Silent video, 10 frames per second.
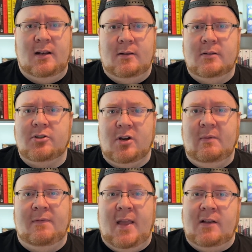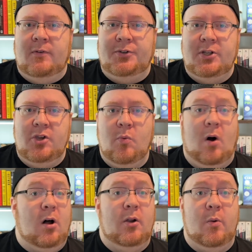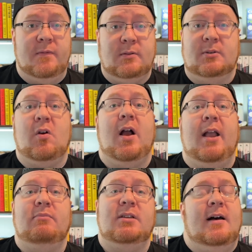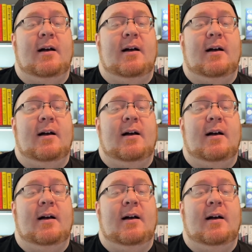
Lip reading: and extremely thankful to you all who have subscribed.